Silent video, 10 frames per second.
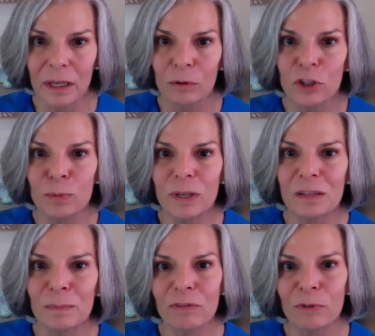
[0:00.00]
which means
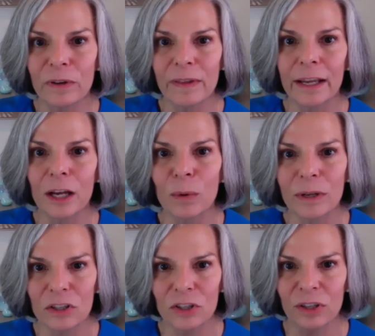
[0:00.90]
before they go
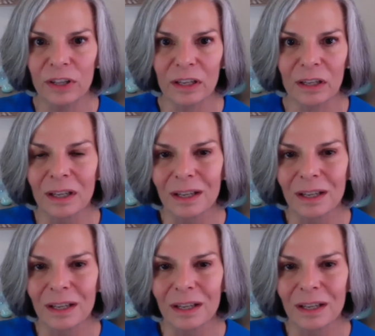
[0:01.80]
into the